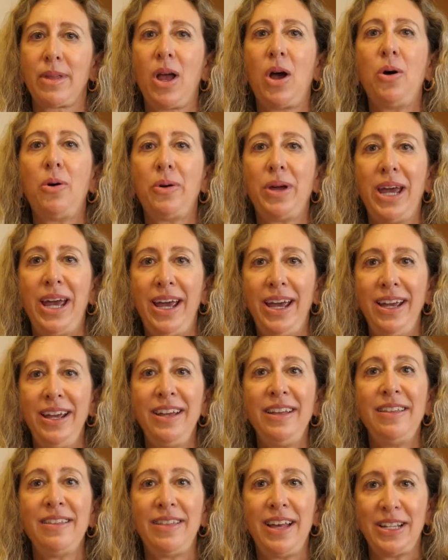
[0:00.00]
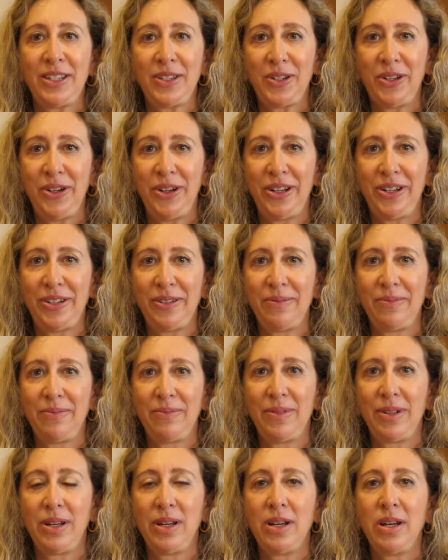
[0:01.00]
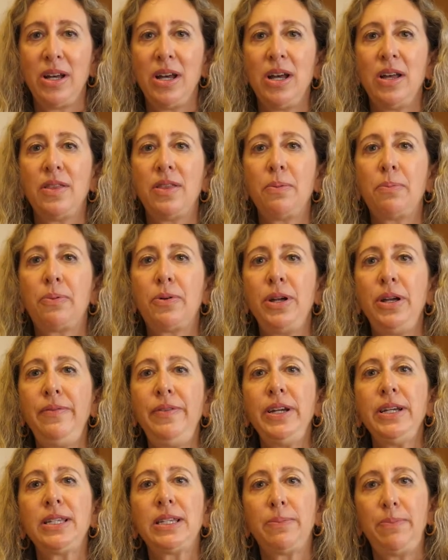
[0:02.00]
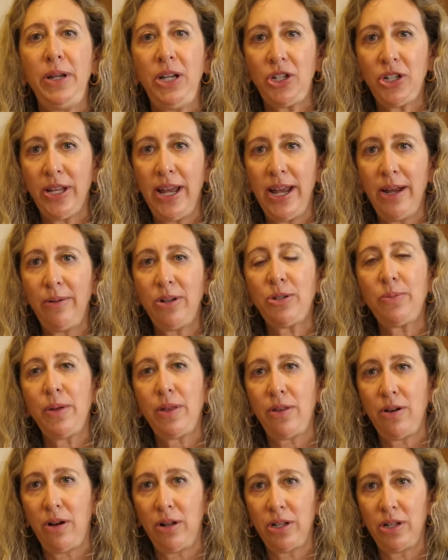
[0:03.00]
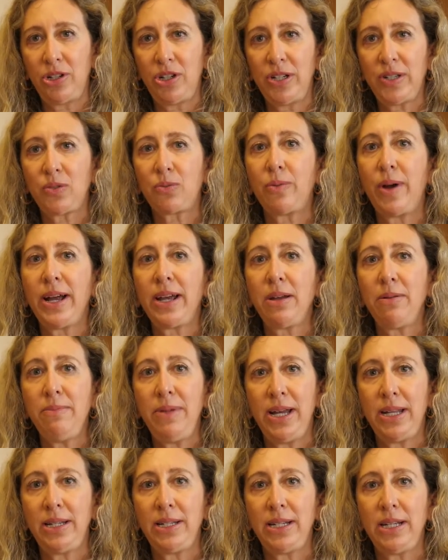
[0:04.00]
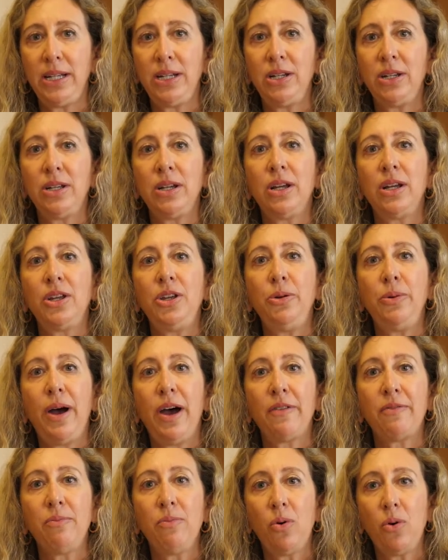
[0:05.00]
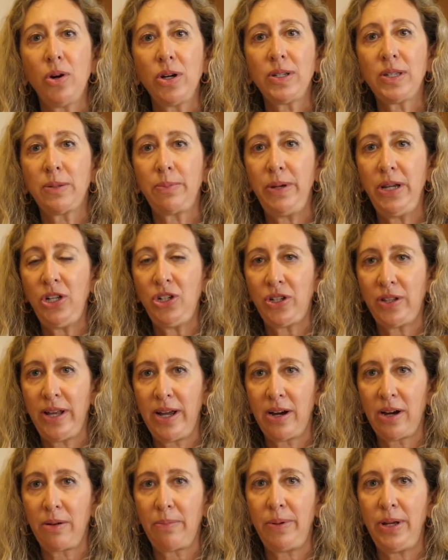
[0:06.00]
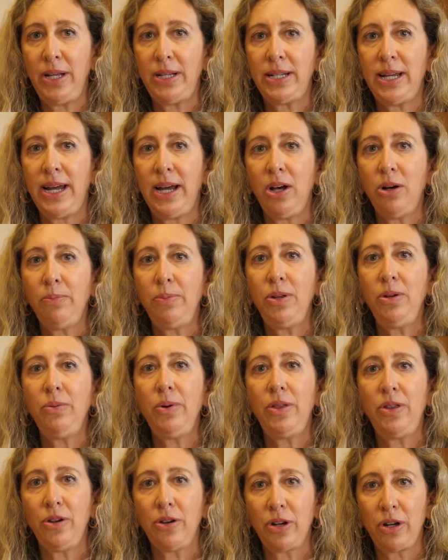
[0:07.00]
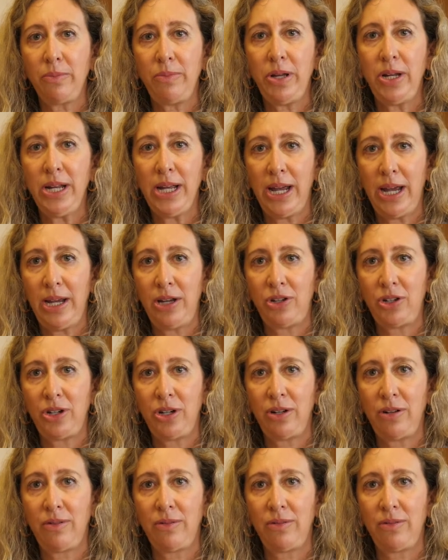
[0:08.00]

Okay, that's good. The previous speech-language pathologist recommended you have more speech therapy to help you with your communication.